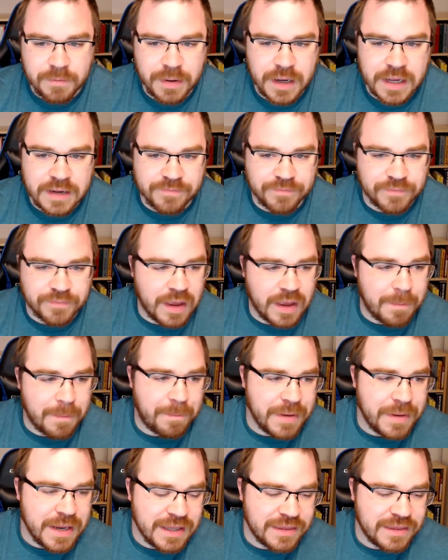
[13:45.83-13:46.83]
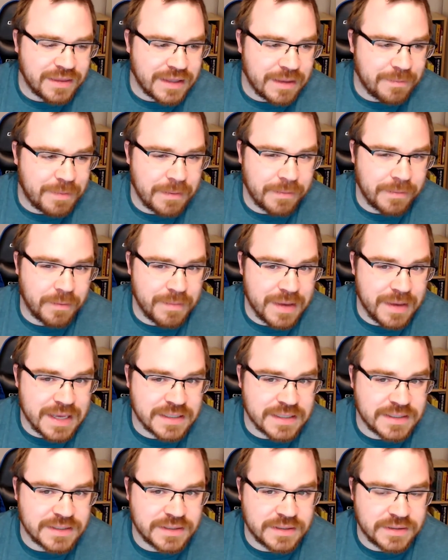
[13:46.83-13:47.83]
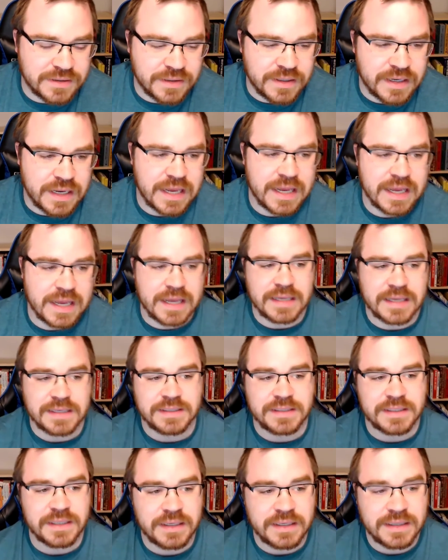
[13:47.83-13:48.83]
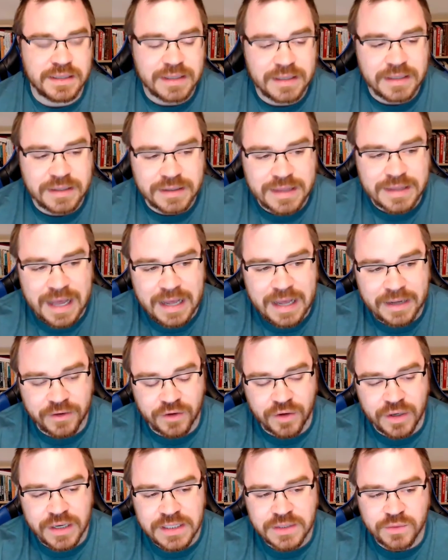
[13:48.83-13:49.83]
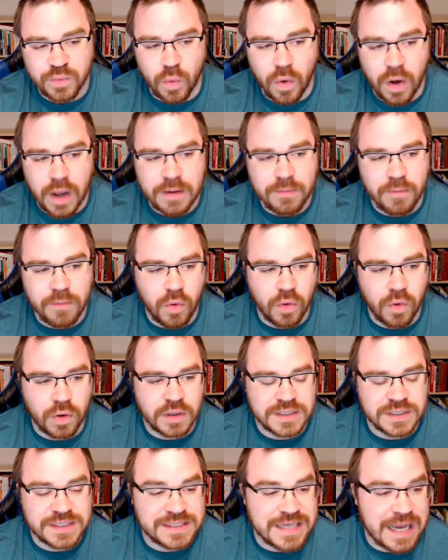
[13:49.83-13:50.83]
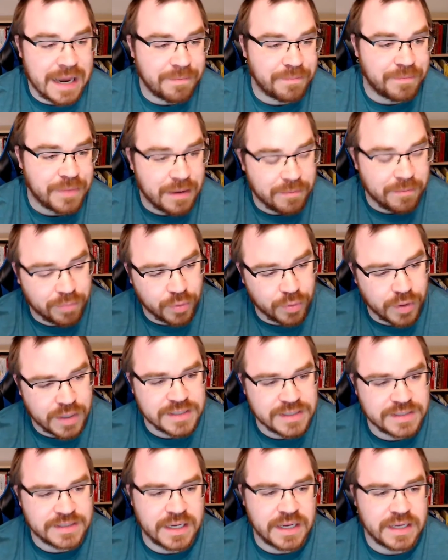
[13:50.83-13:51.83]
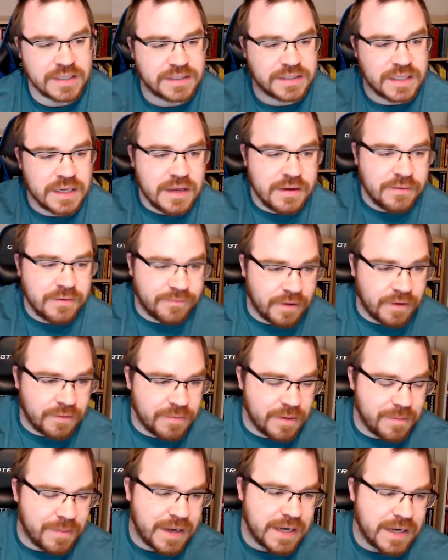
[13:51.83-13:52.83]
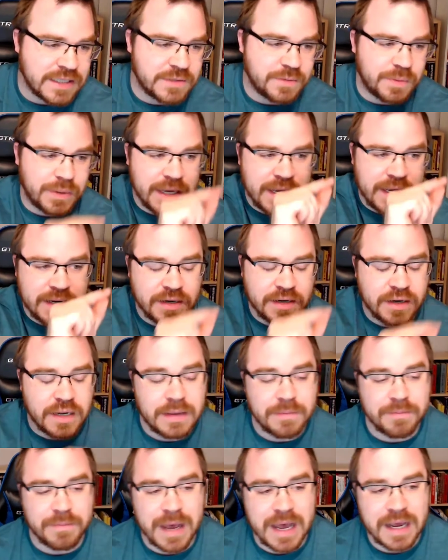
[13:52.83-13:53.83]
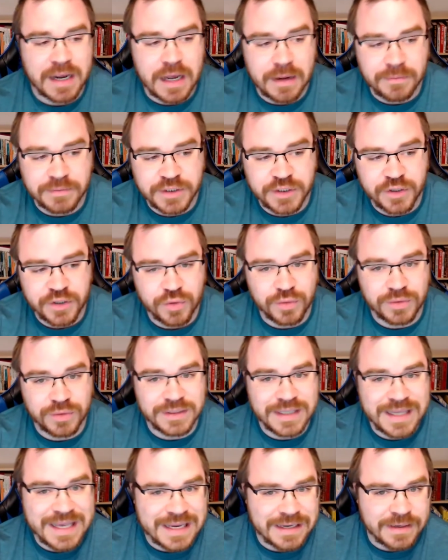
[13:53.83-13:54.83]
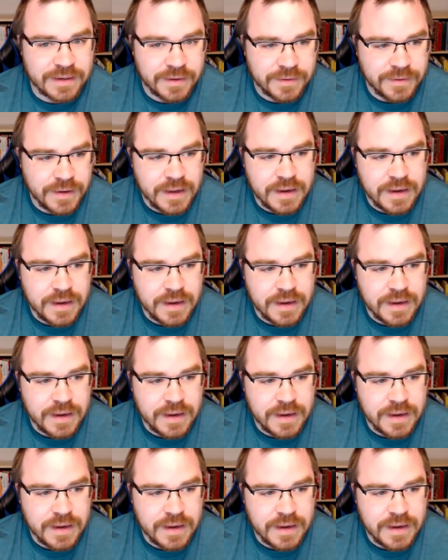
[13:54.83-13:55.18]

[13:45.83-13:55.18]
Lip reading: But a big thing that people miss is that there is one more step that brings us from the maintenance plan back up to lead,